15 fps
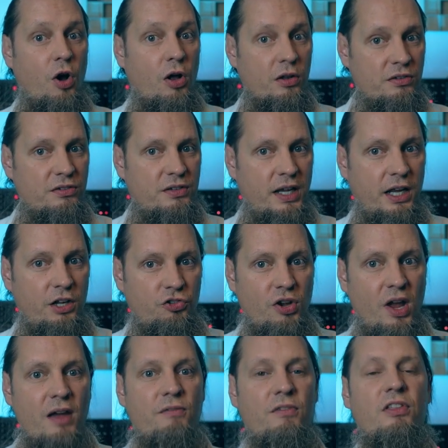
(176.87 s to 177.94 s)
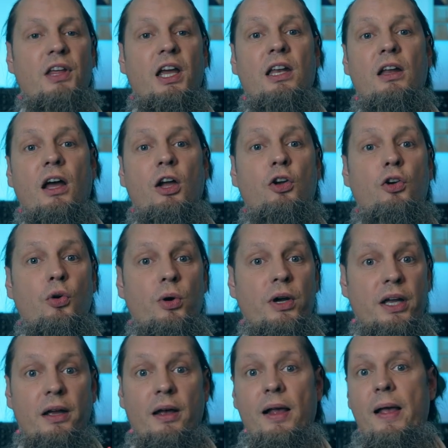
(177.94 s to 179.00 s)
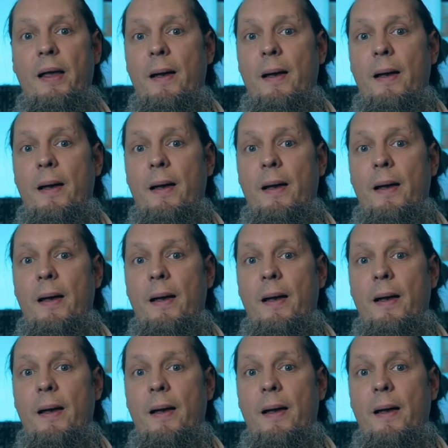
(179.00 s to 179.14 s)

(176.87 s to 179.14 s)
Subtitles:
on stage within a GUI.